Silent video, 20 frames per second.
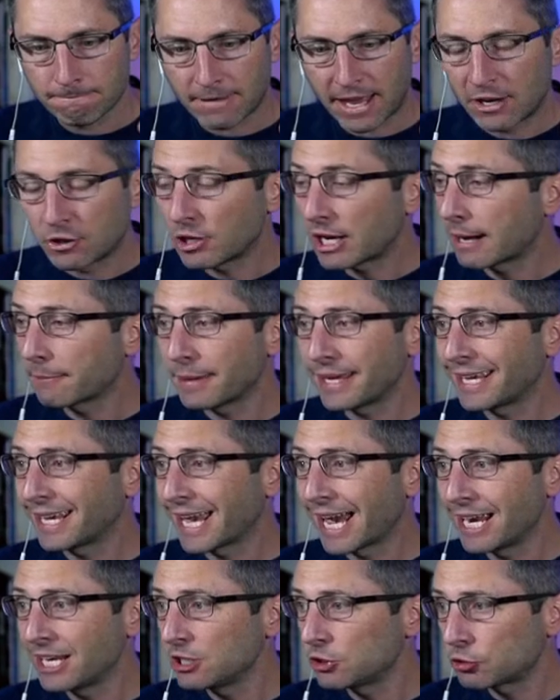And you're not
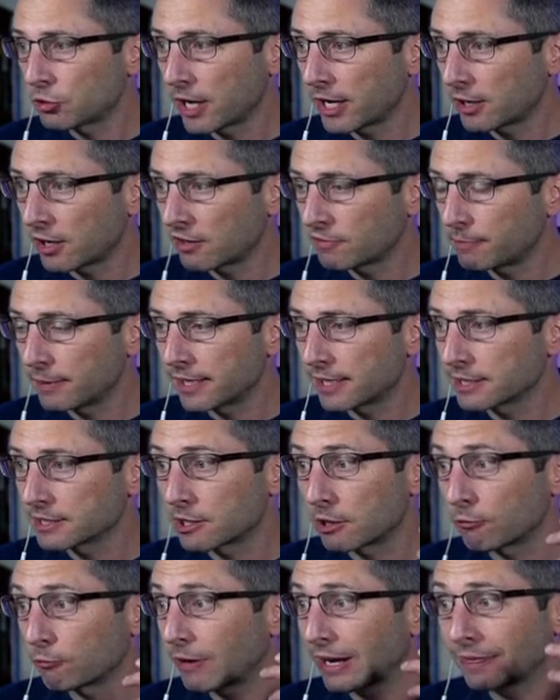making any trade-off
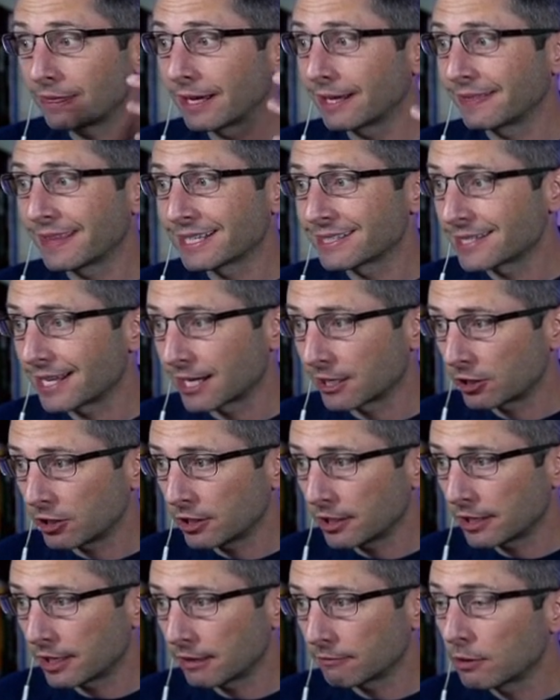because the red light that's not
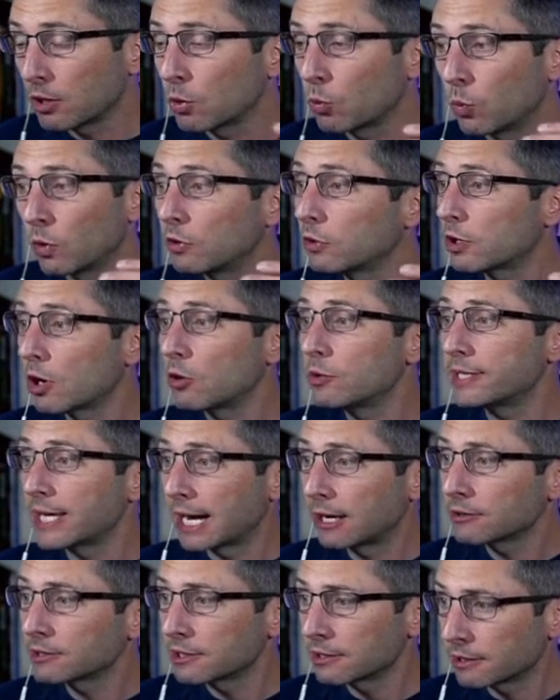good enough will go
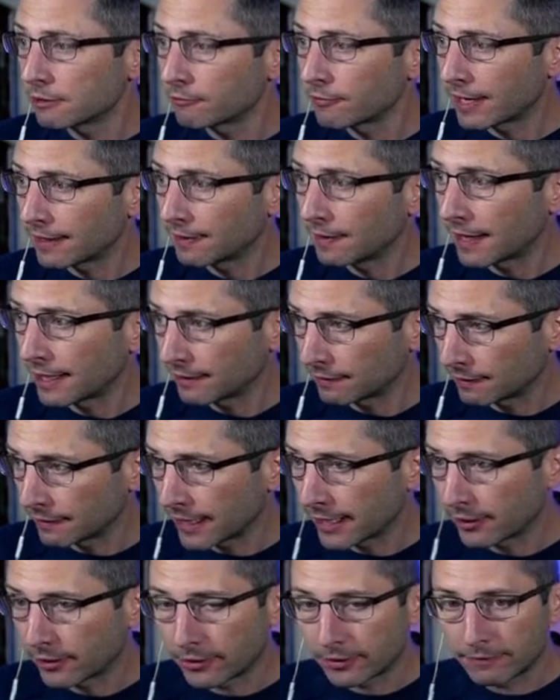down to the red light
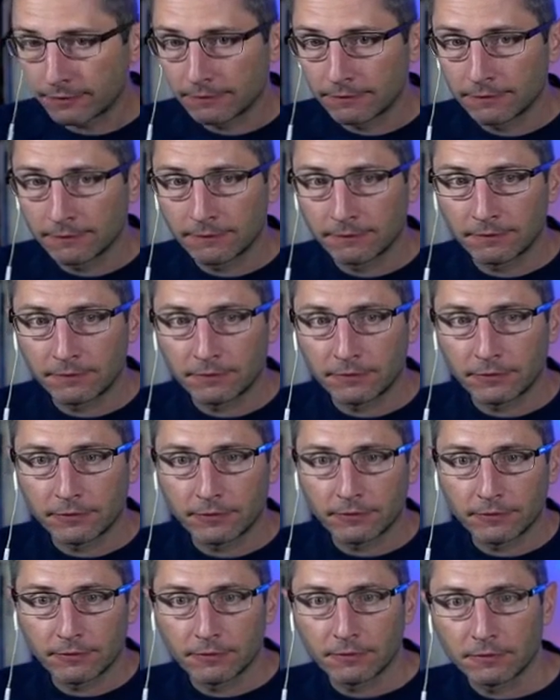layer.
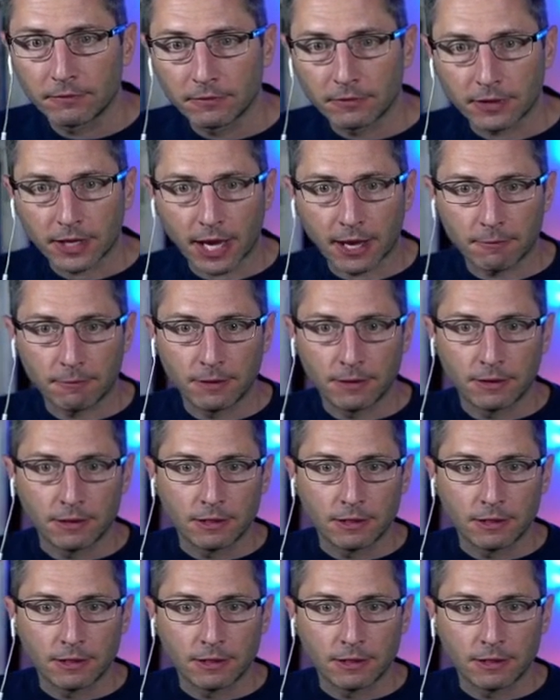Okay?